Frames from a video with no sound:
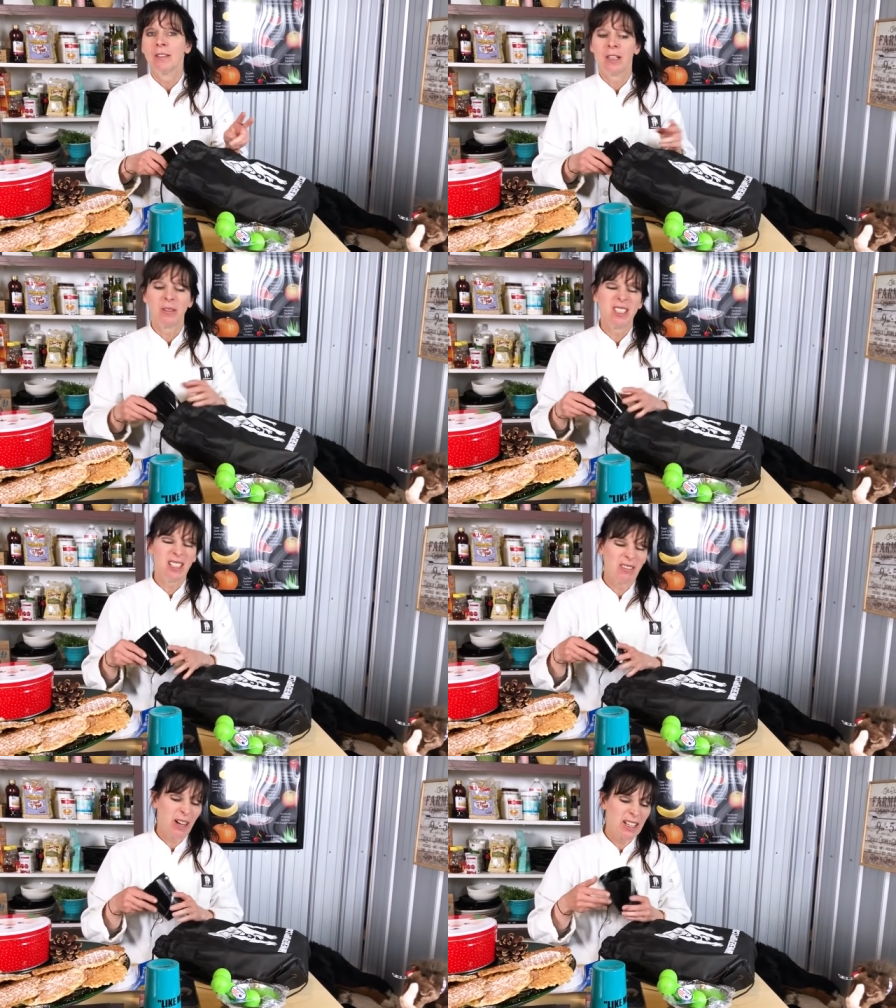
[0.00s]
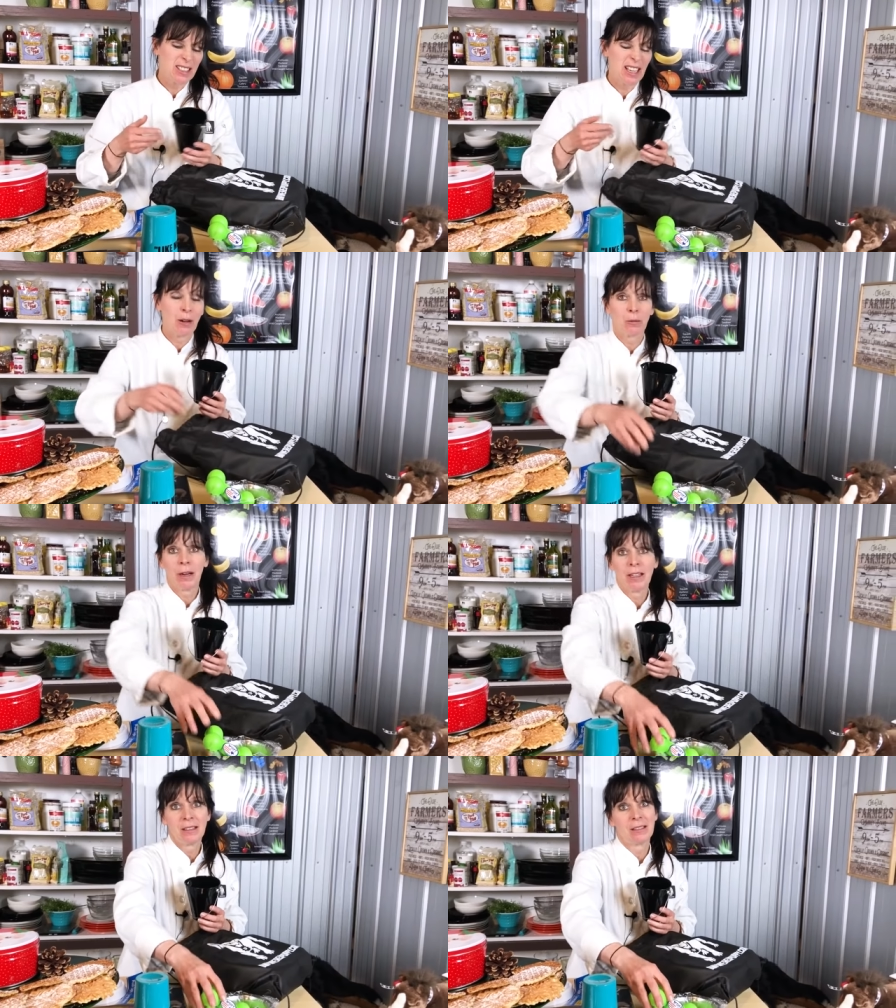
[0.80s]
So it didn't sound
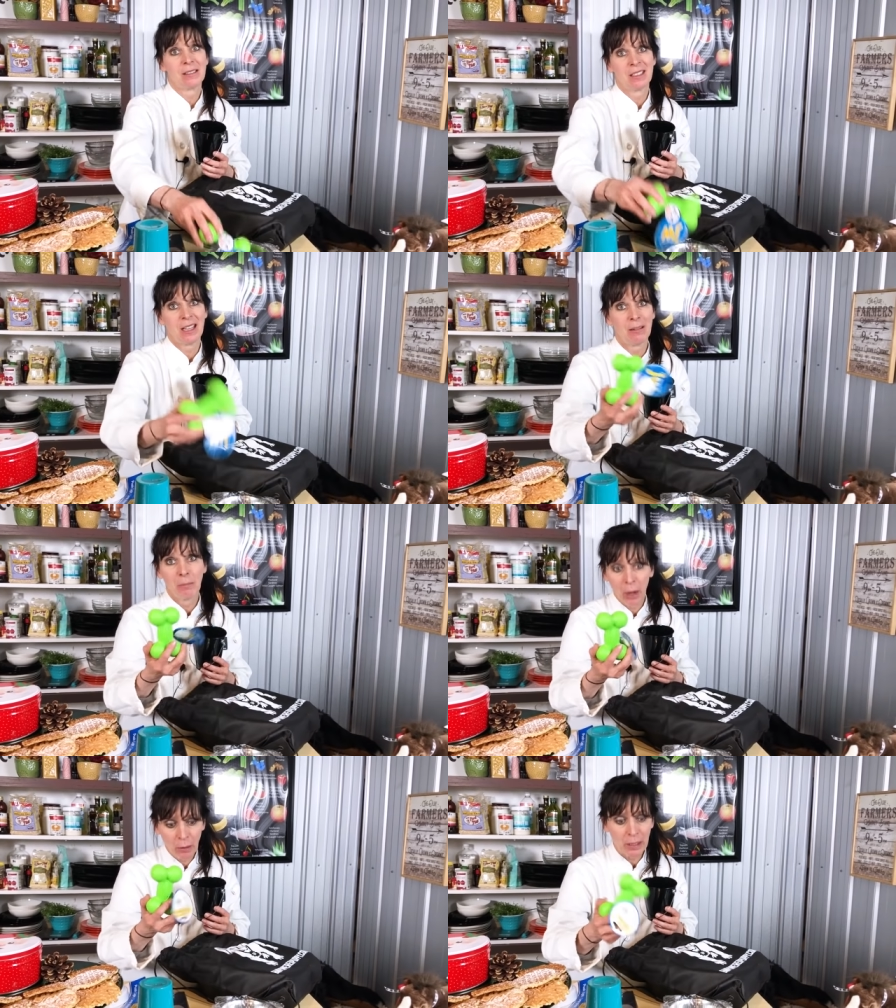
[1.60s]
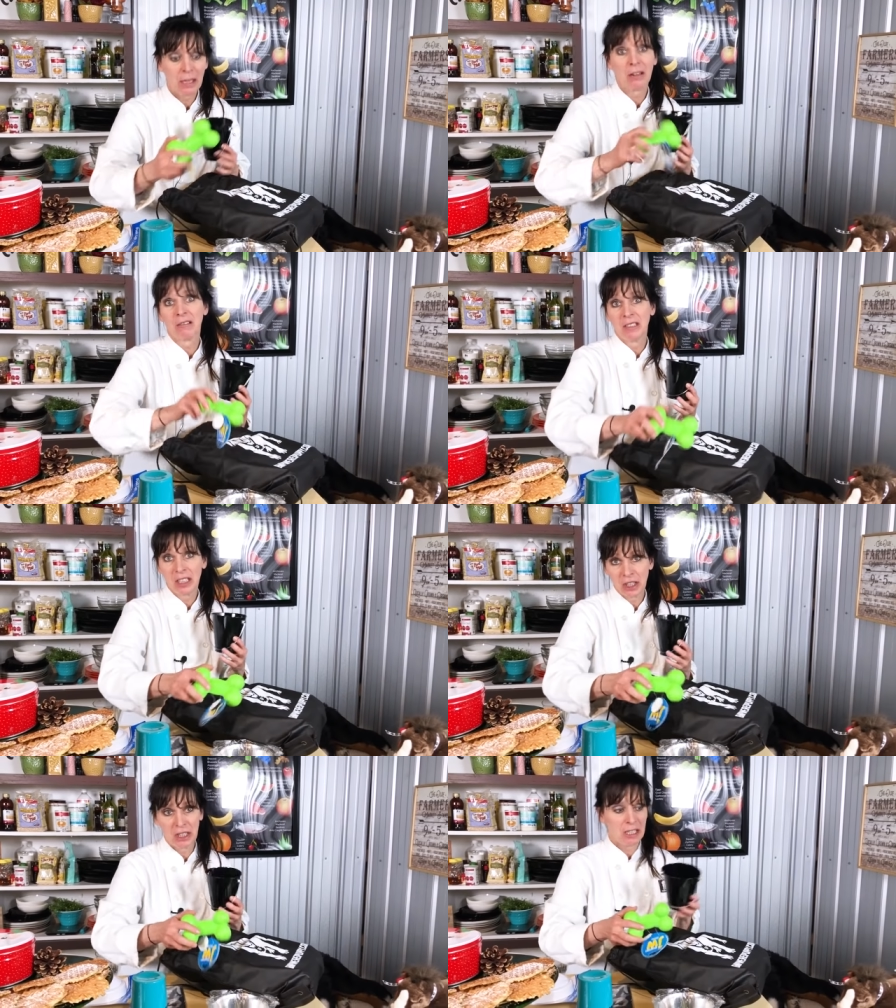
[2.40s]
right saying bony or
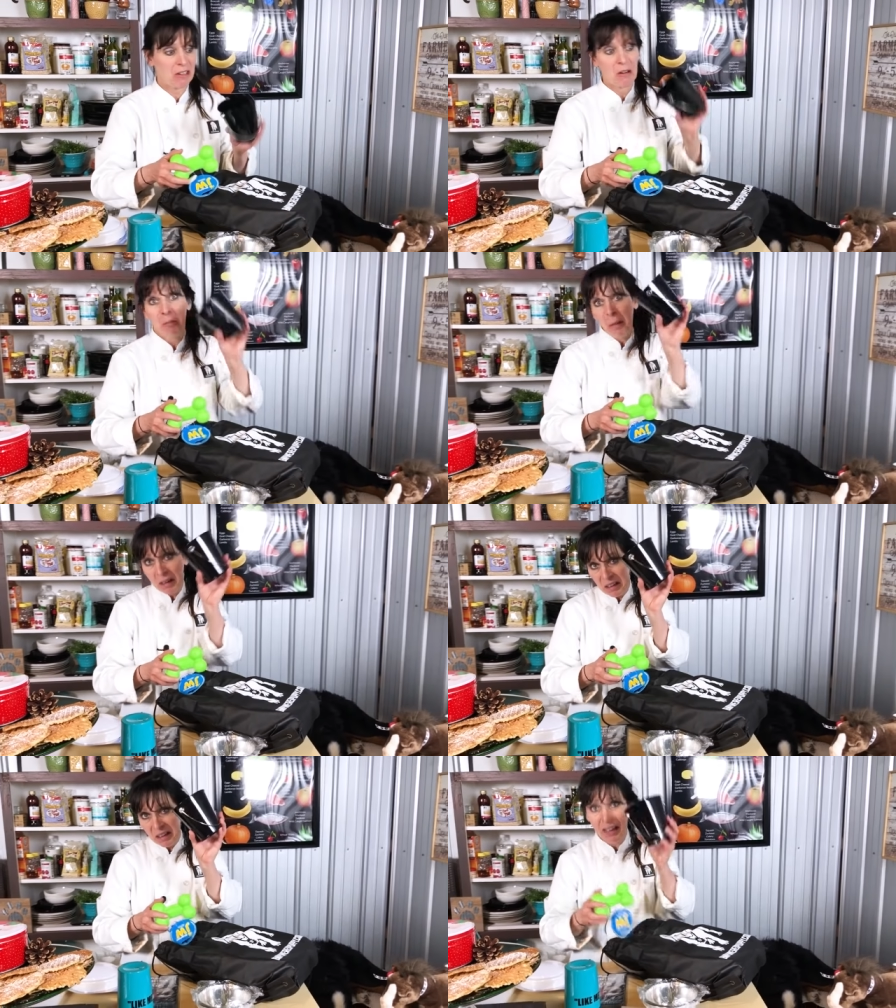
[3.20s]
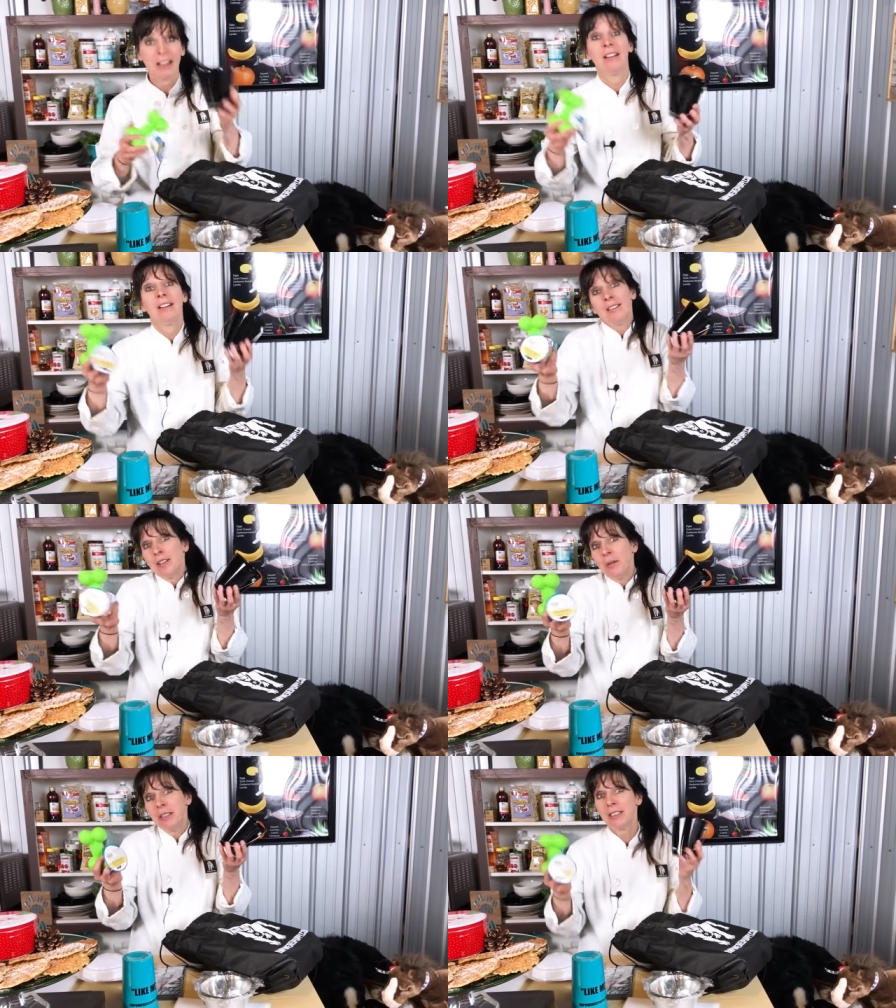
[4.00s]
dishy or buckety.
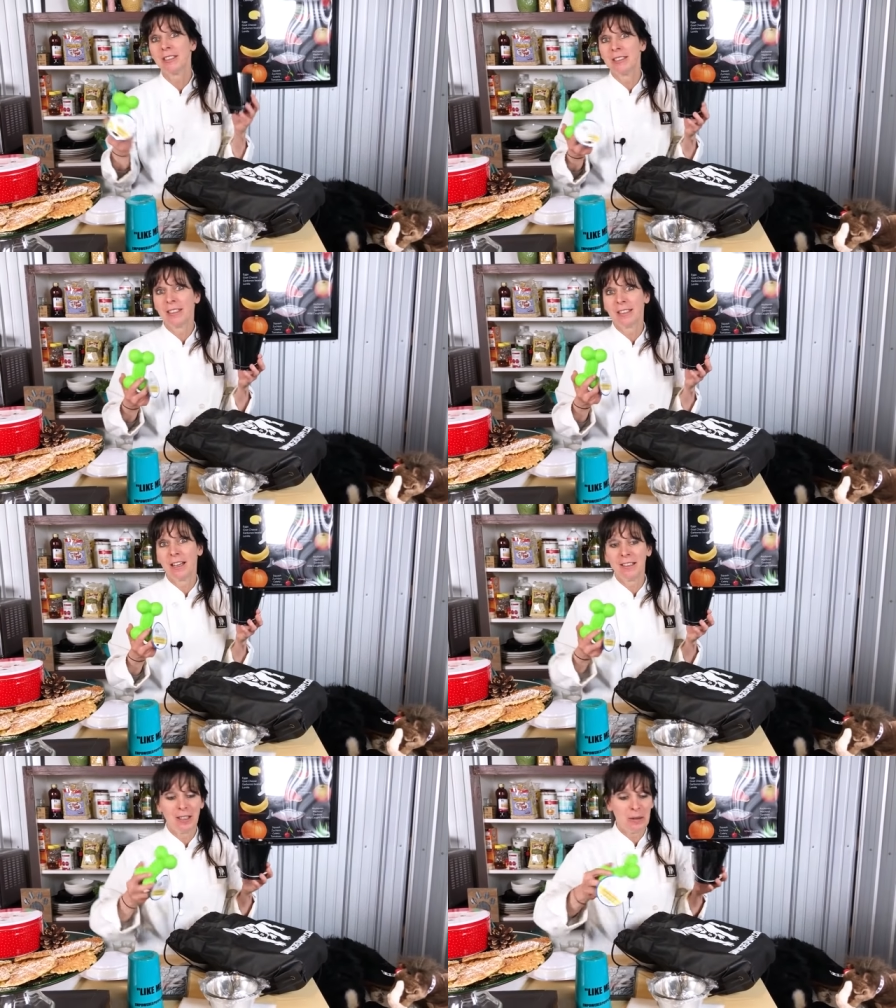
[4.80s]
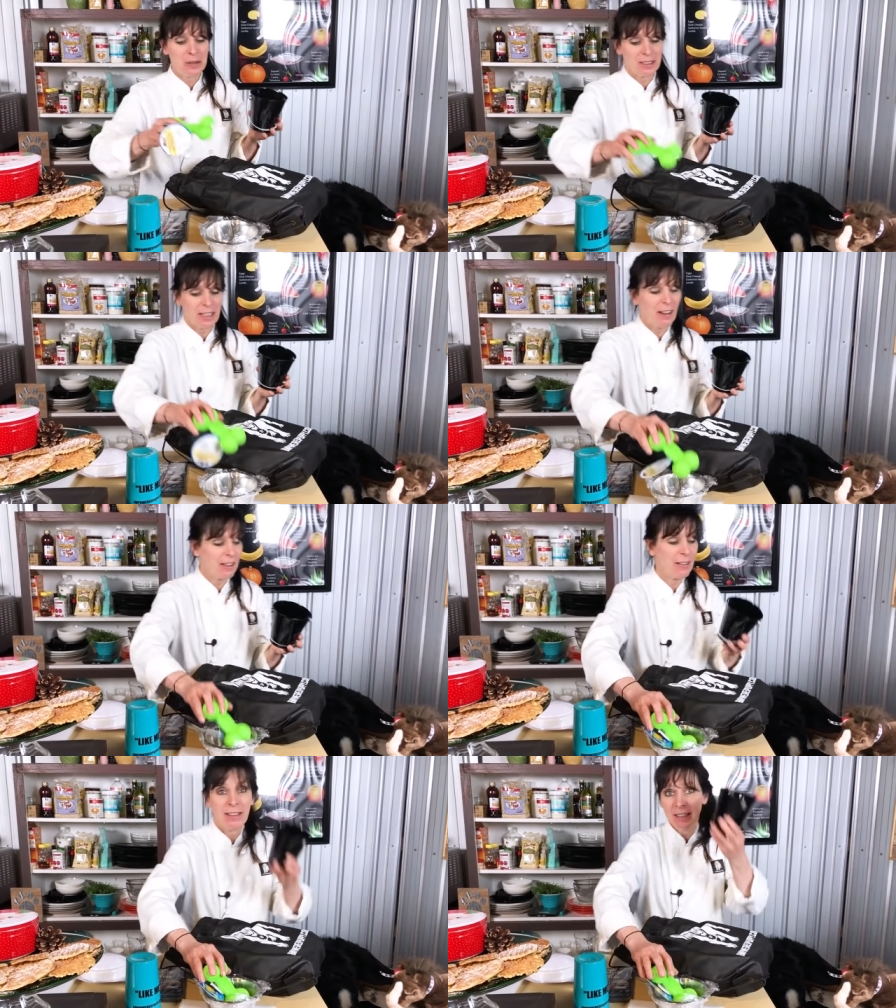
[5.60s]
So we just decided to do it in
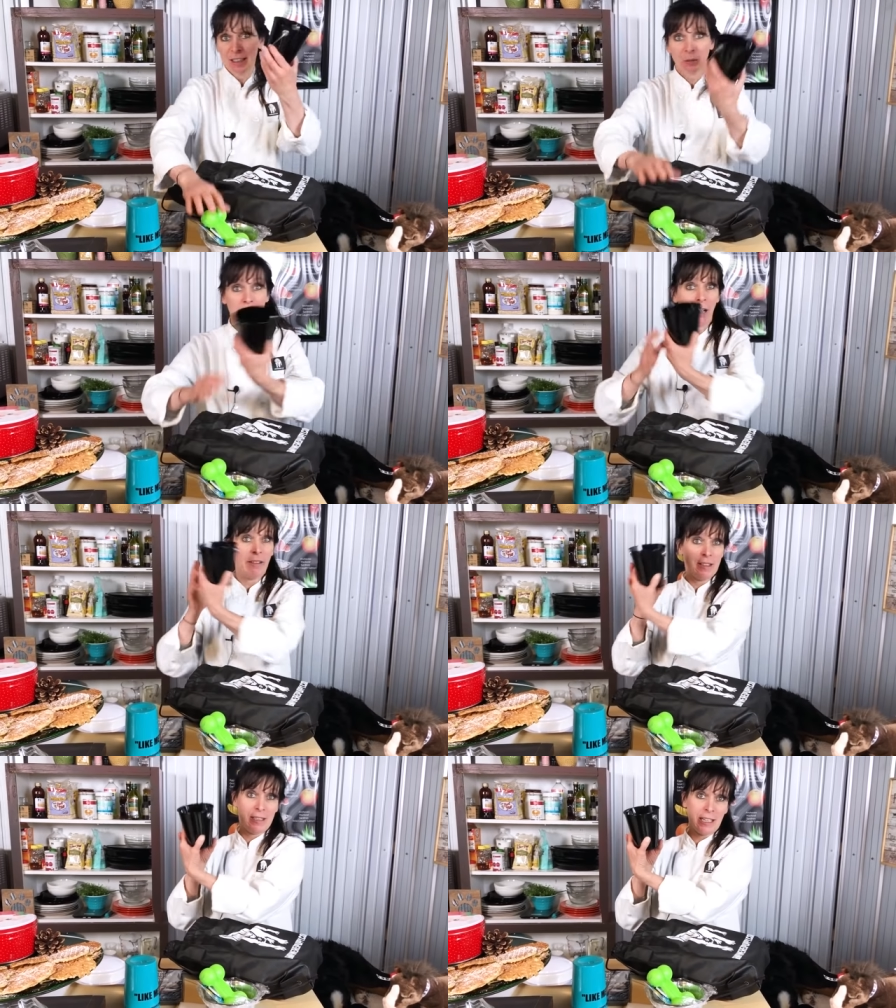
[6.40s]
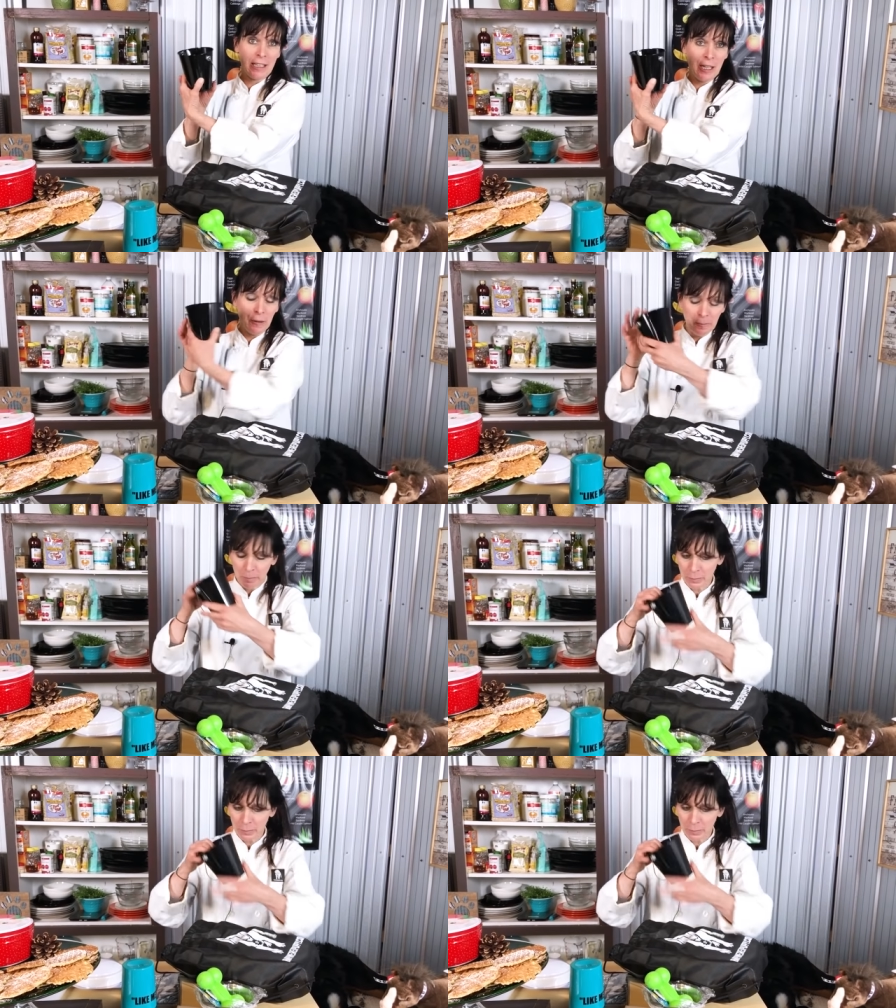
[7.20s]
Italian. We call this secchio.